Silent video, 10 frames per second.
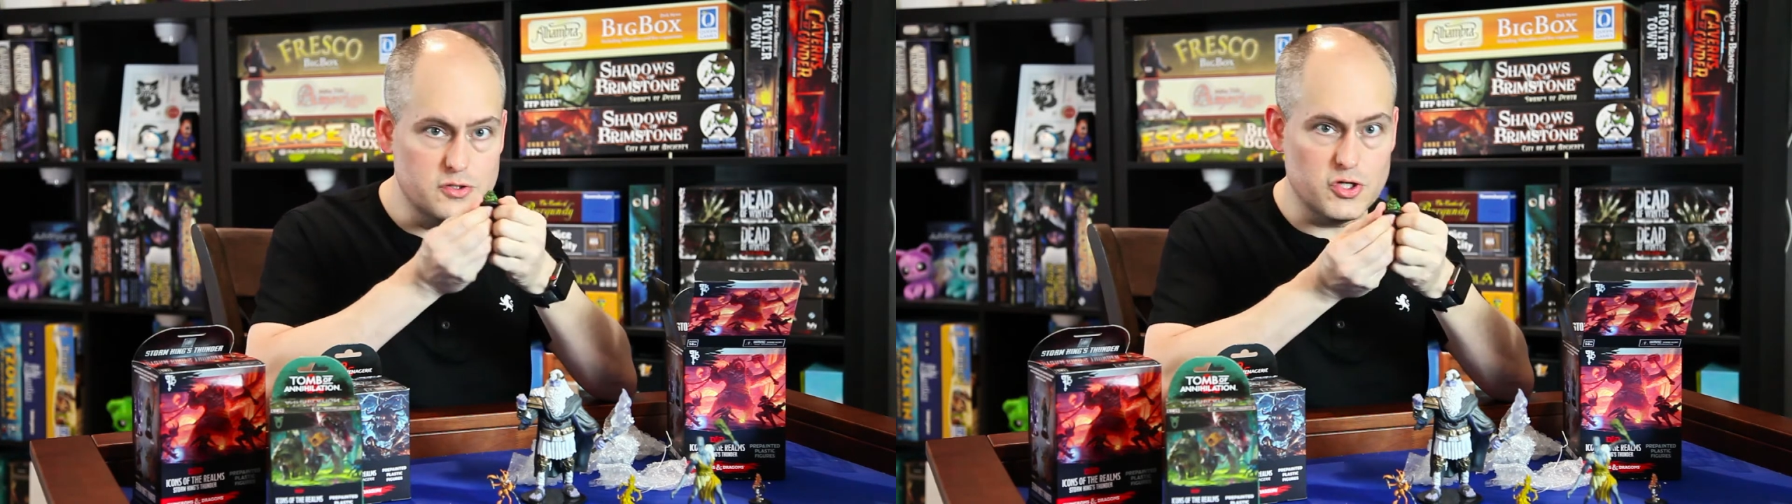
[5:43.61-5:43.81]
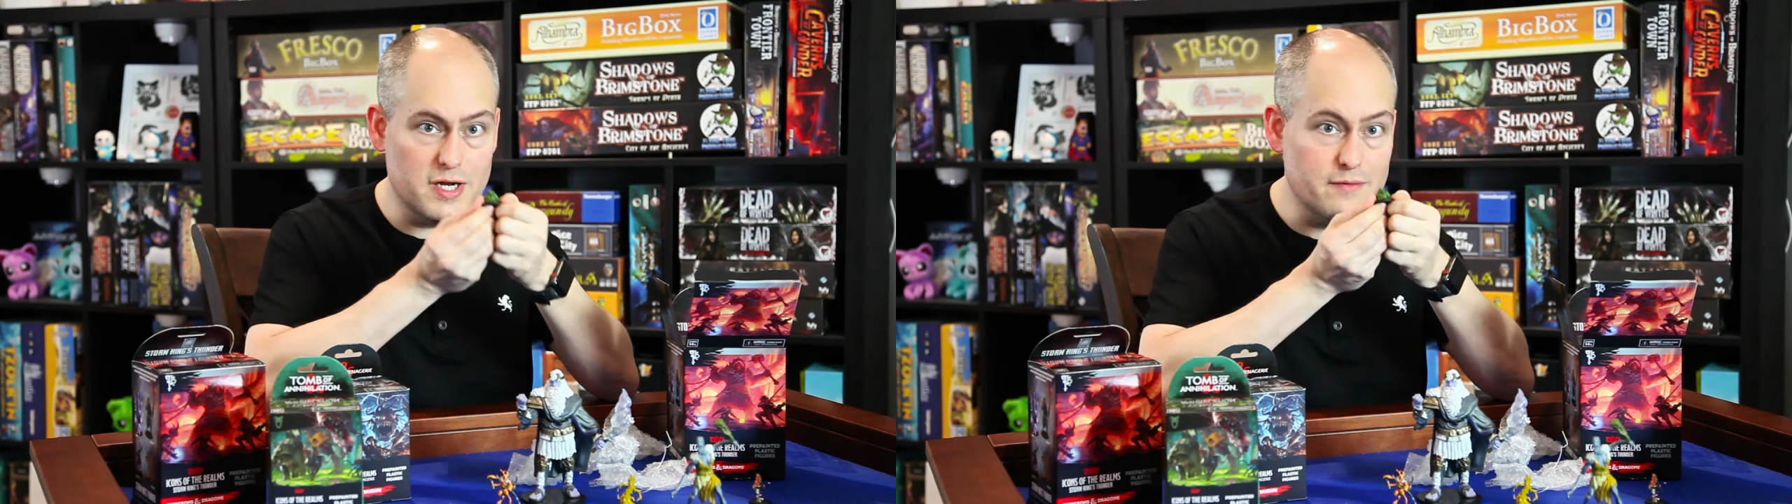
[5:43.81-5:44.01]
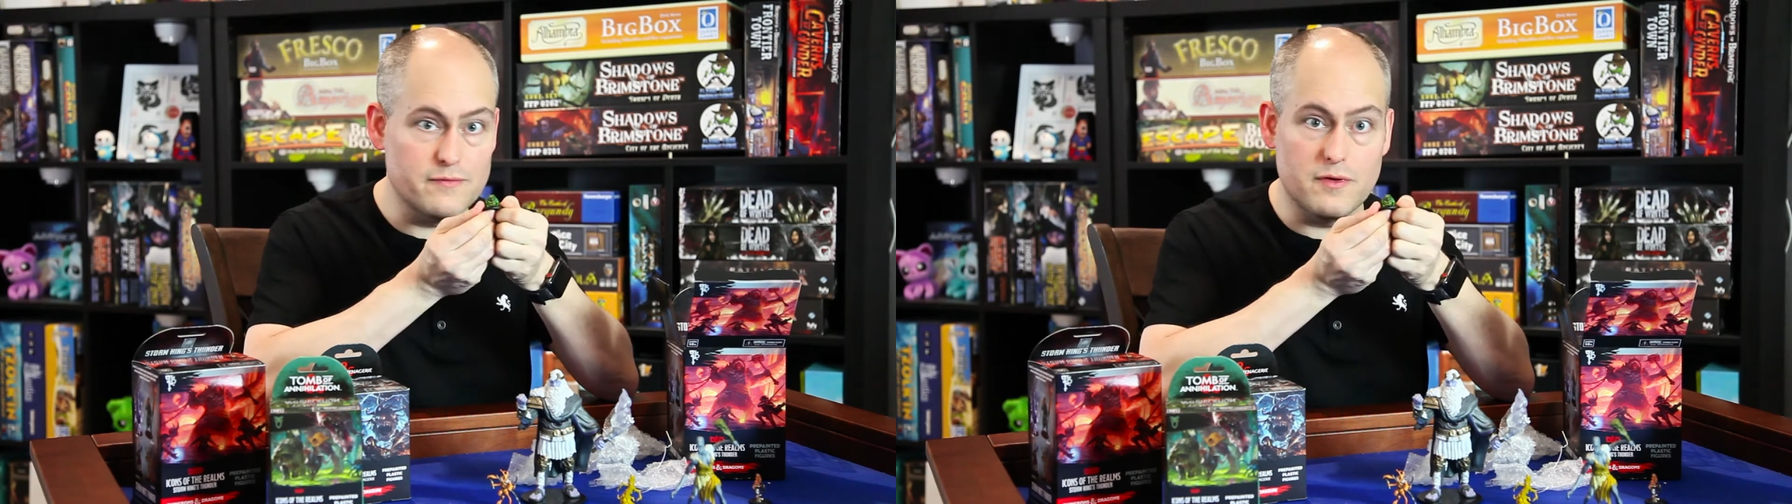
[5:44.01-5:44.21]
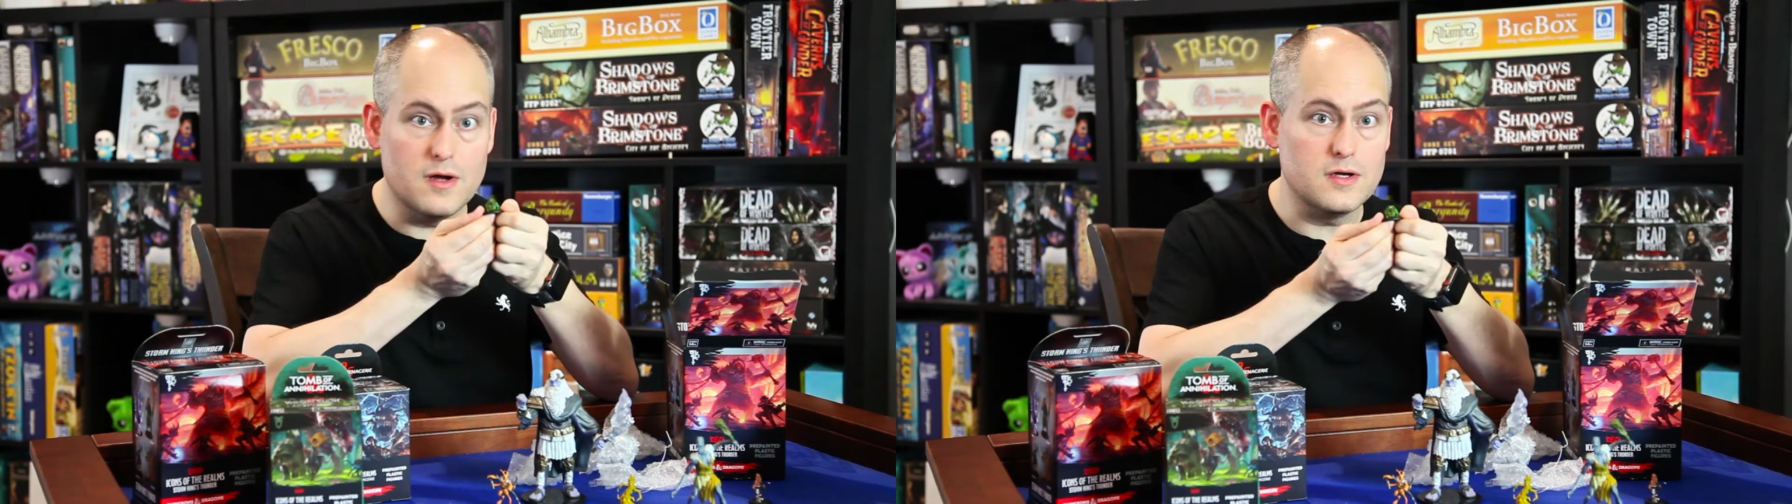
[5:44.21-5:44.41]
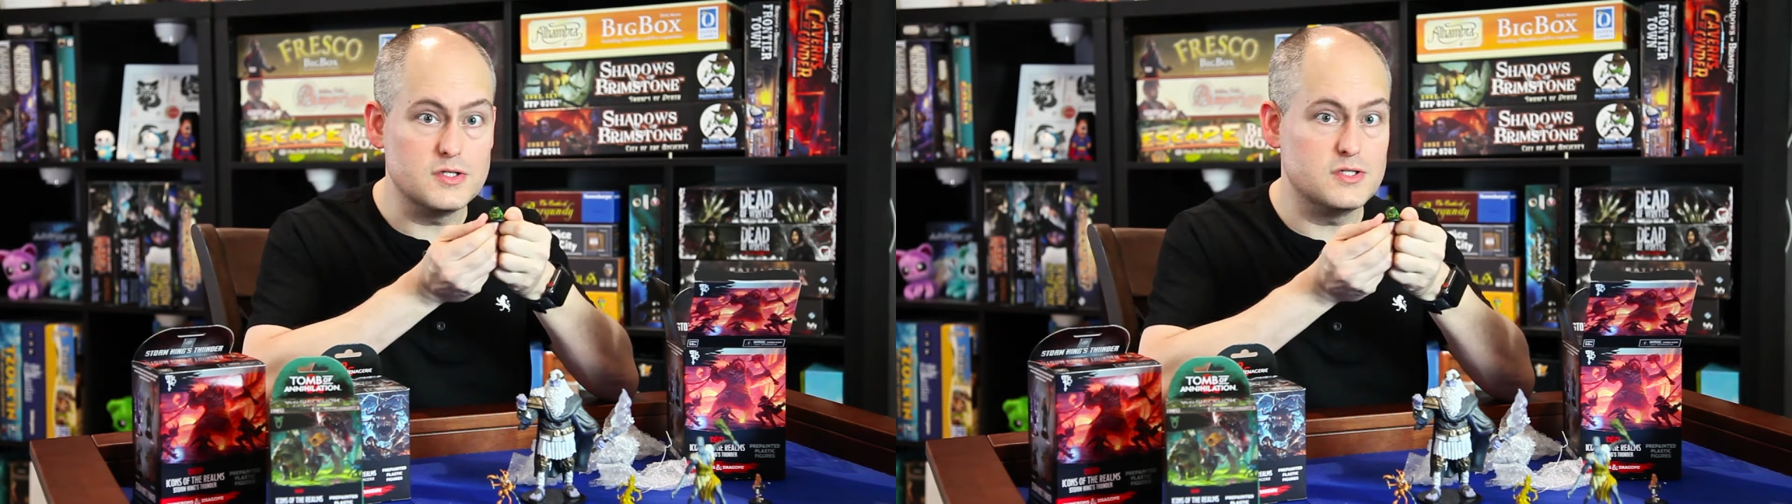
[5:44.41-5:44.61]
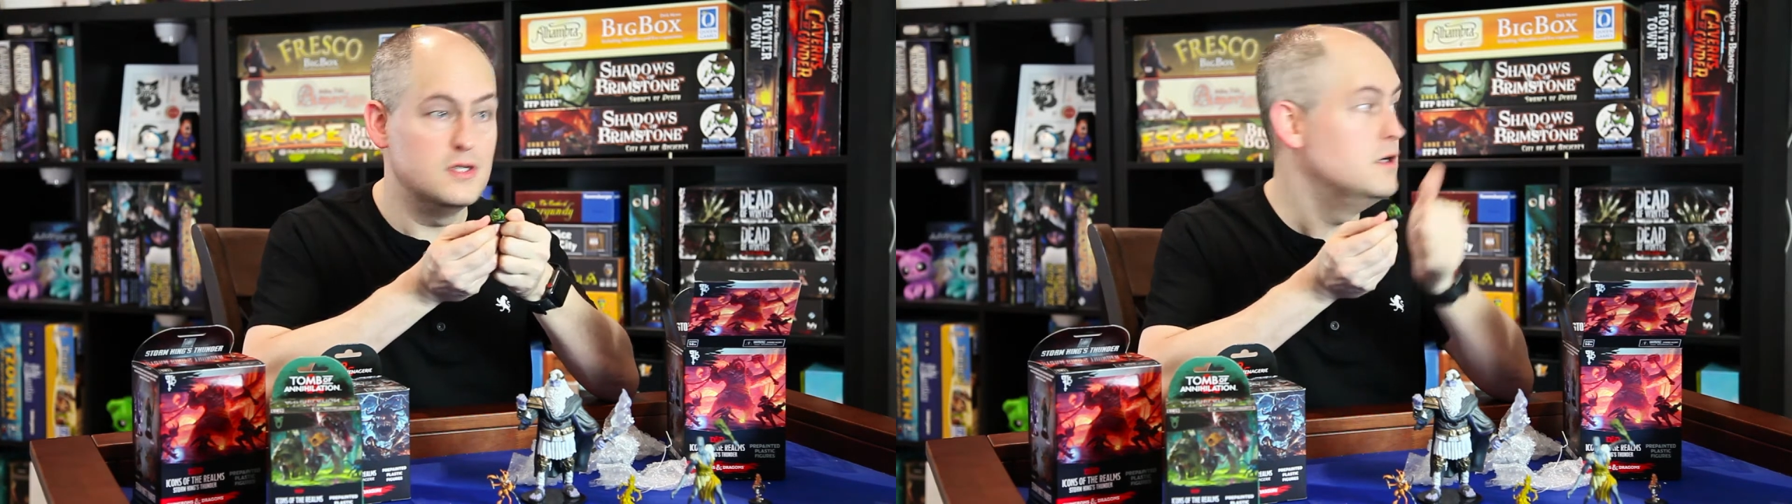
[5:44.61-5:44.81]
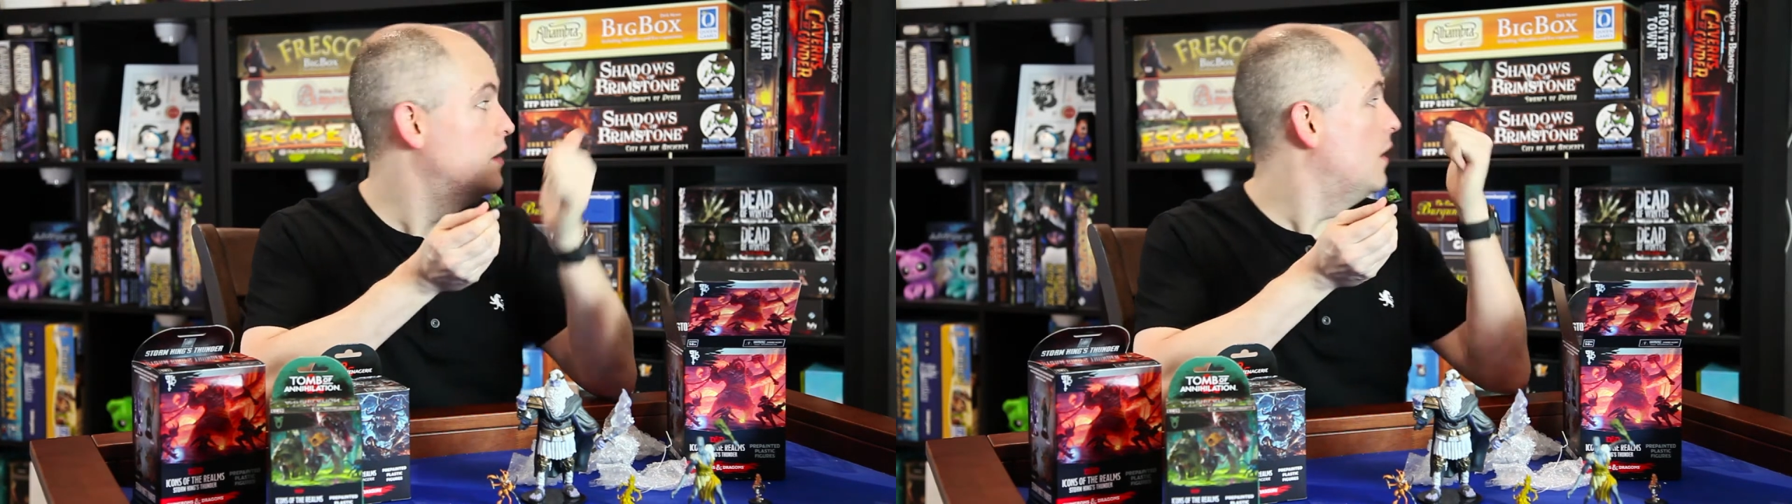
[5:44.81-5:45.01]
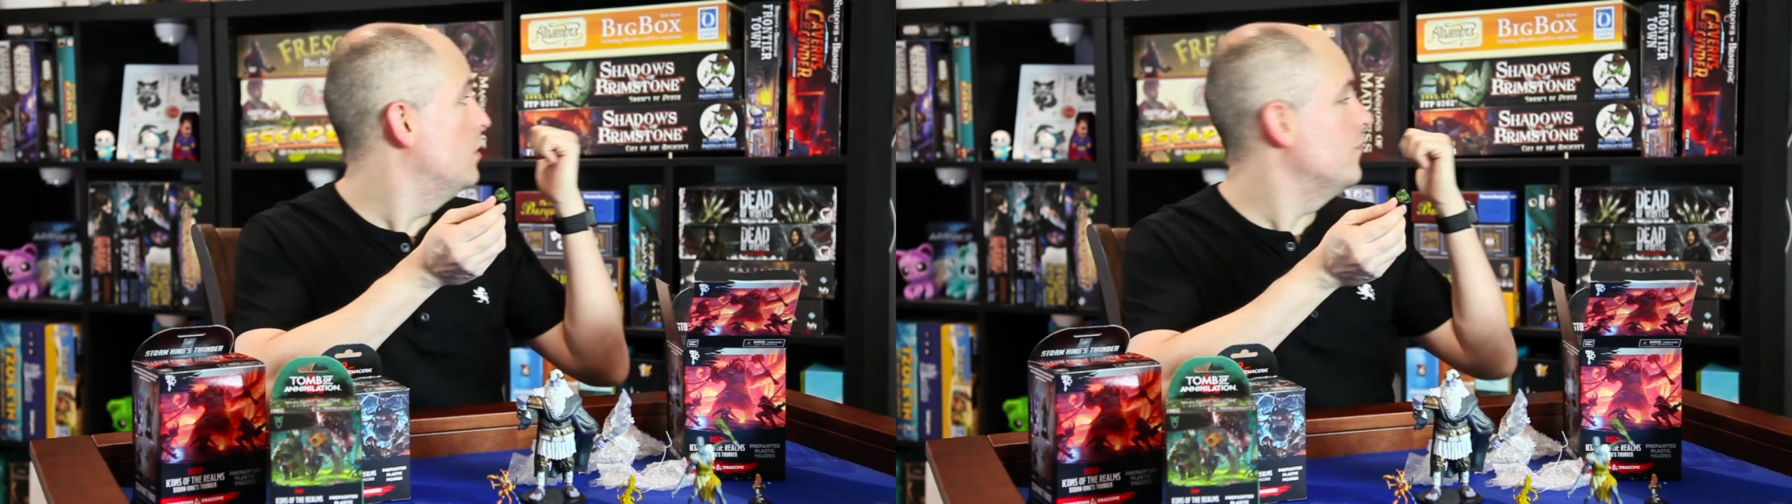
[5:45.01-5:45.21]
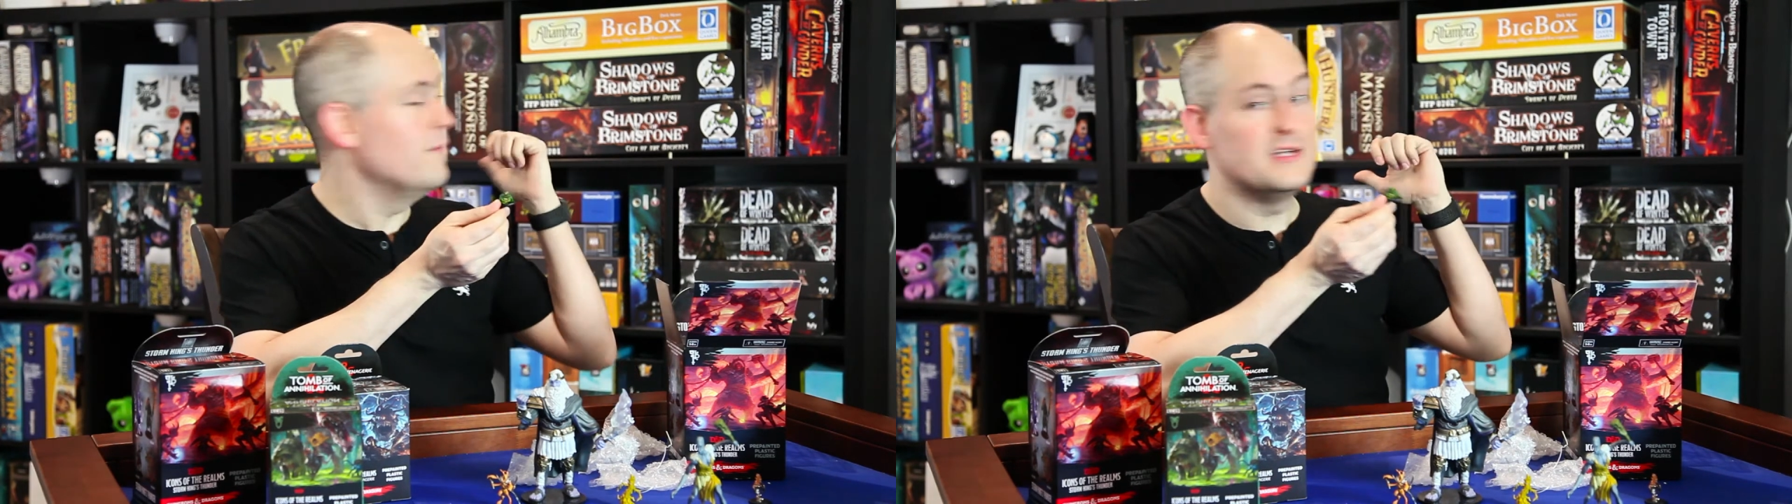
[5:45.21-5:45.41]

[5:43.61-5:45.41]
giant frogs all over